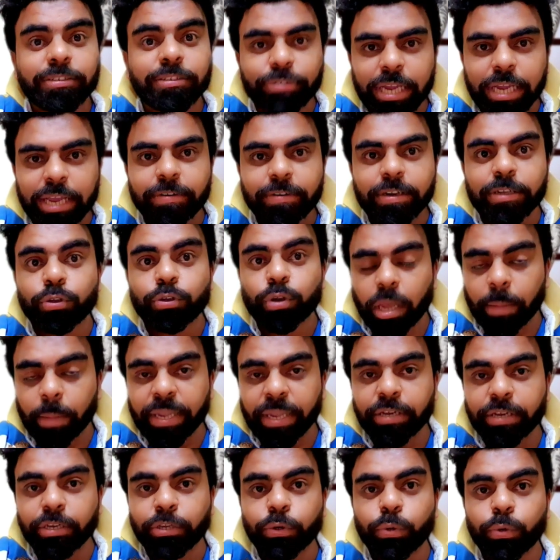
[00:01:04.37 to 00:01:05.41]
travelers who are
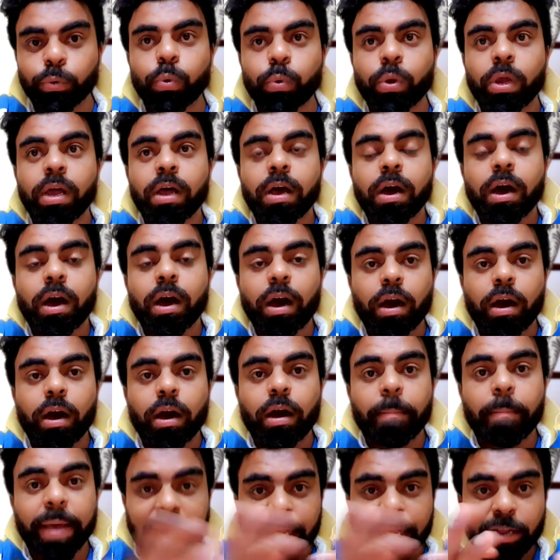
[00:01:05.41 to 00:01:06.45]
coming to
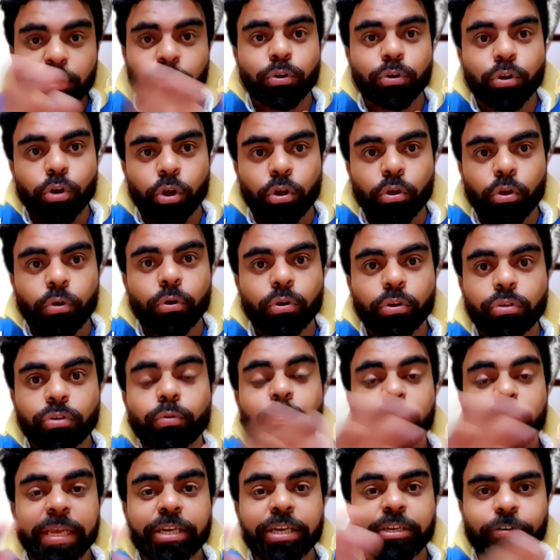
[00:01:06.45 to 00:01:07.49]
Bangalore to
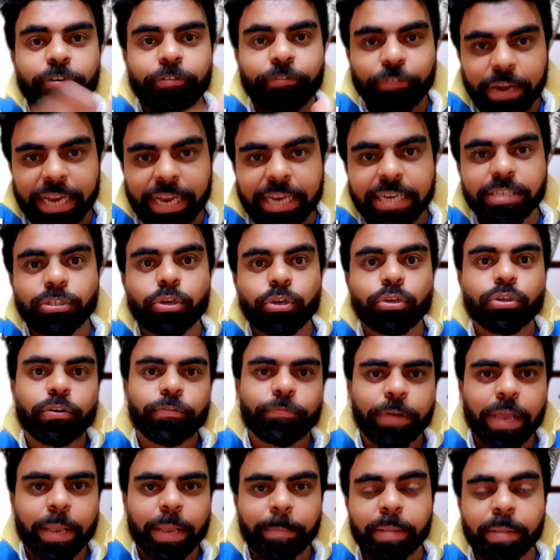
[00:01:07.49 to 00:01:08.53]
meet your friends or your
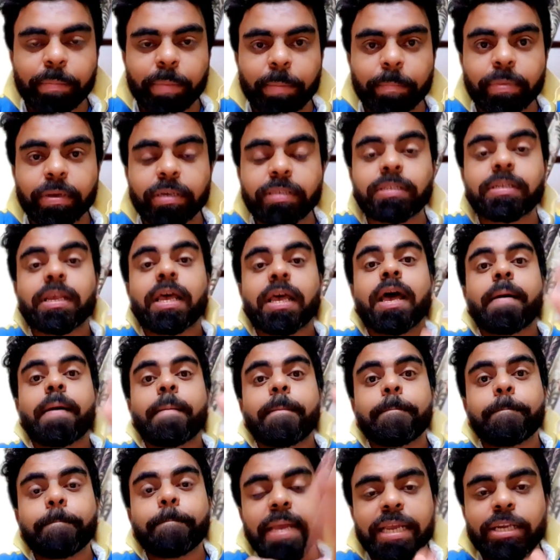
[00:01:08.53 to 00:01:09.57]
family members,
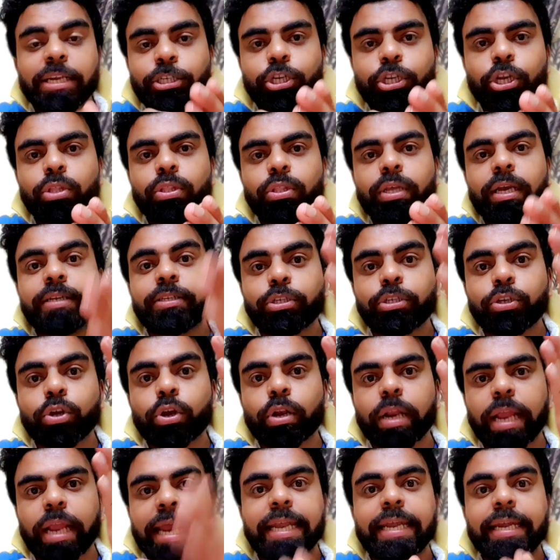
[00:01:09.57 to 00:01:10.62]
make sure that you're
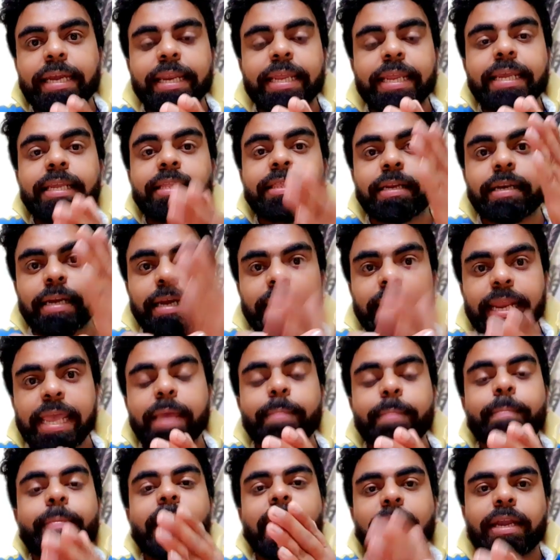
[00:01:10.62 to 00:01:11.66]
entering the
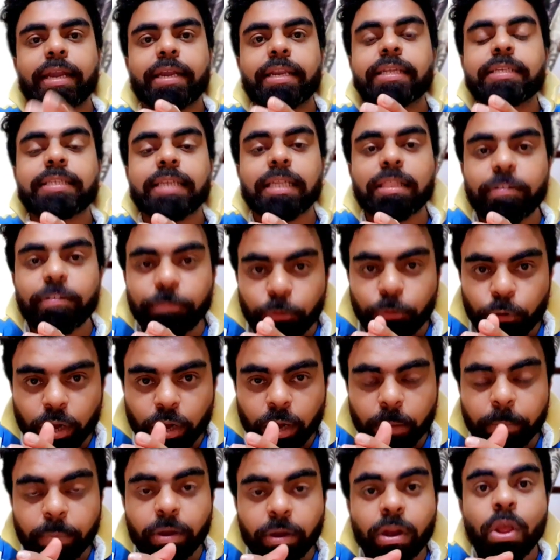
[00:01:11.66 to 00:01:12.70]
name, address and the phone
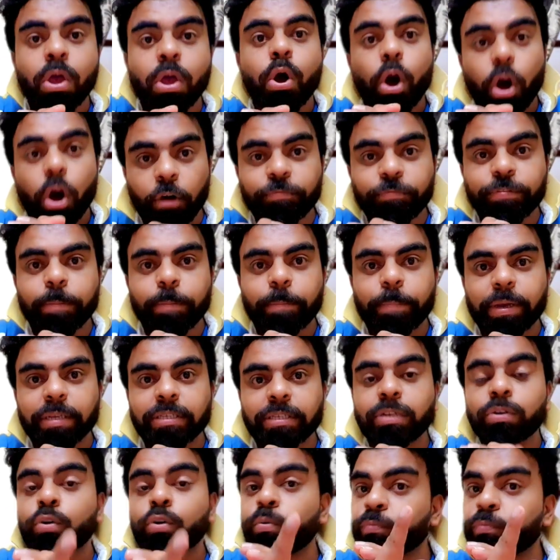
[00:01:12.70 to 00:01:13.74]
number of the
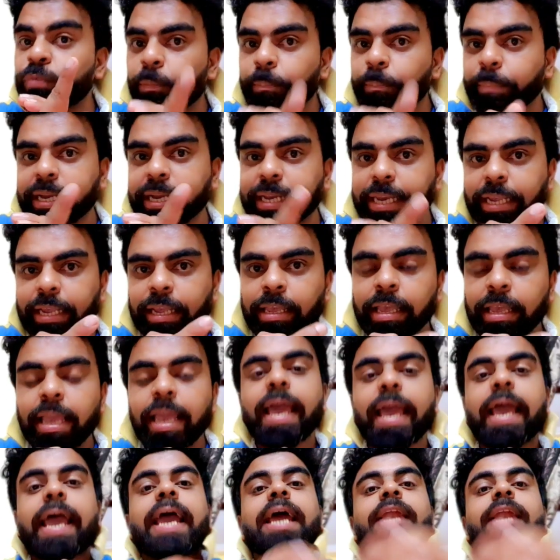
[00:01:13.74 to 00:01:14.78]
person whom you're meeting.
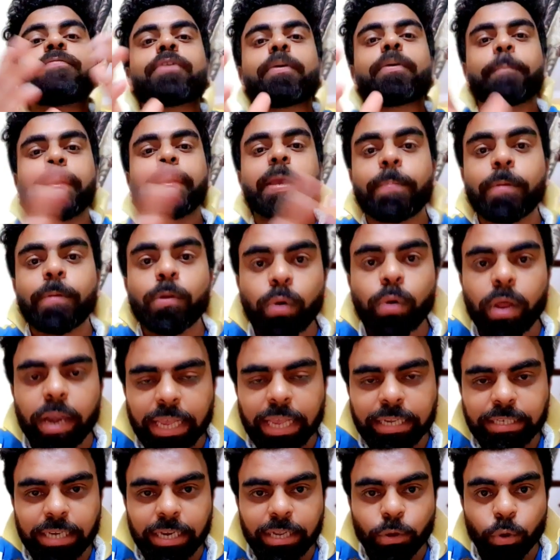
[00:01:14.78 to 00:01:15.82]
And for people who are
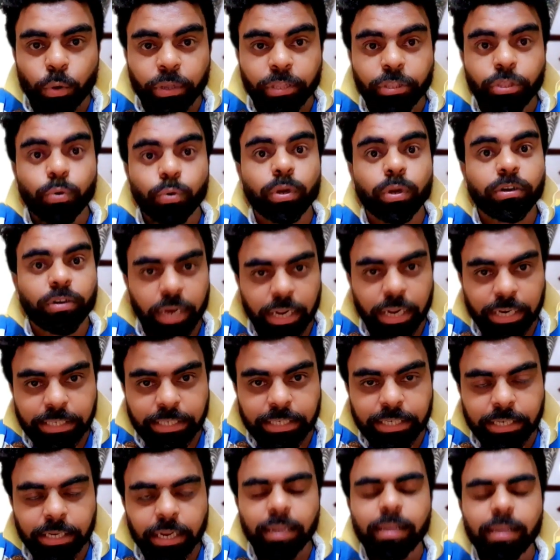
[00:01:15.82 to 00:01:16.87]
actually going through a
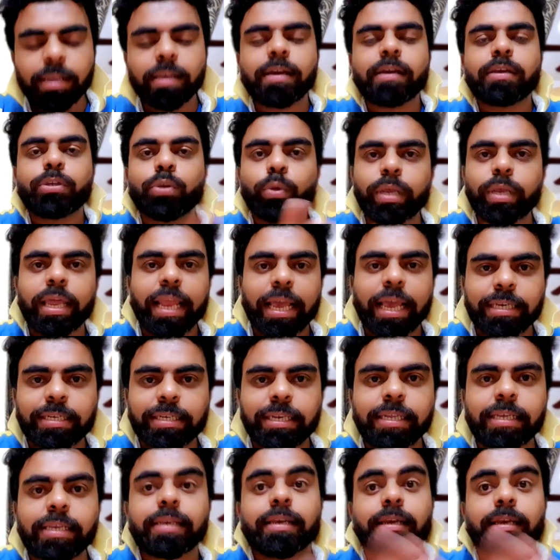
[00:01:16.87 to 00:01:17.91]
transit, you can
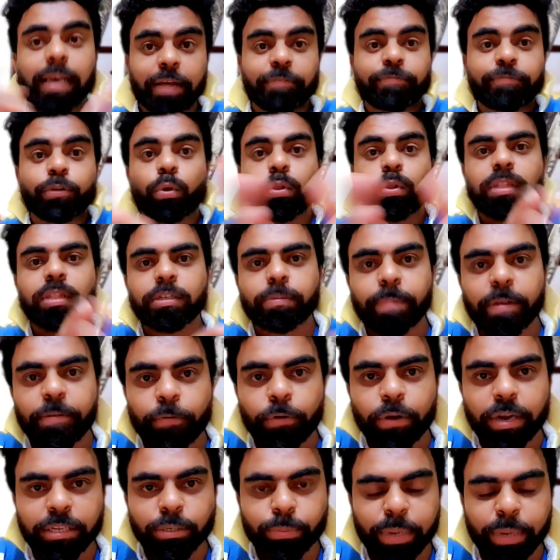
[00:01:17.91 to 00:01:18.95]
actually, I've told this
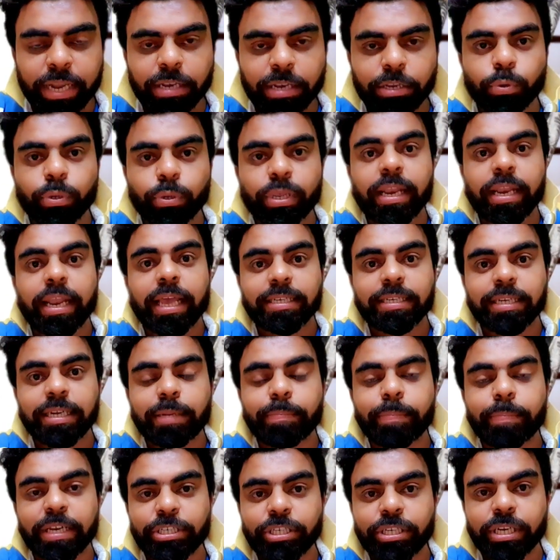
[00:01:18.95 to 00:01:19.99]
before as well, you can actually
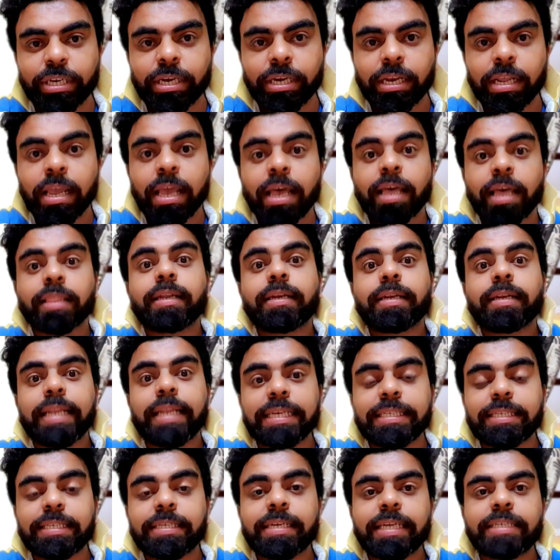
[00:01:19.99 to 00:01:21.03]
mention the
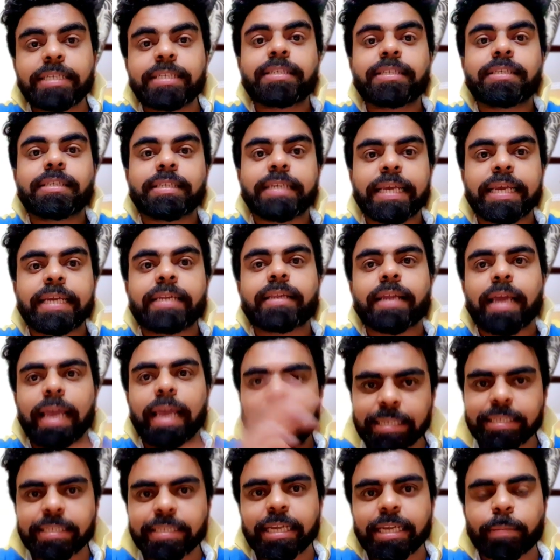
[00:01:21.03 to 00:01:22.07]
destination state
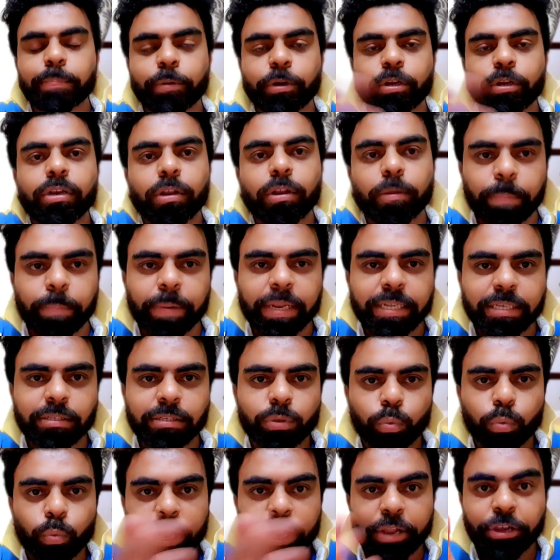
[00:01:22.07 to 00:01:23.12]
as that particular place
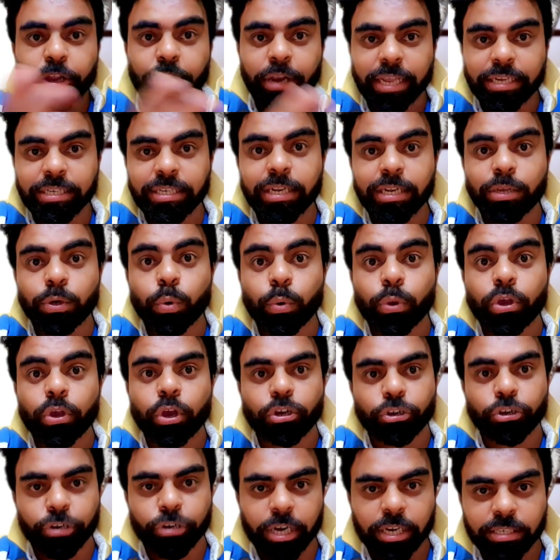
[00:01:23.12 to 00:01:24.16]
where you're actually going on
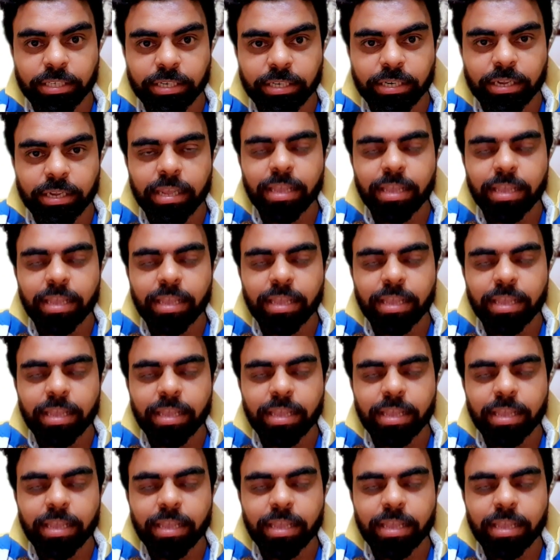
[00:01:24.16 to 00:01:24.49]
transit.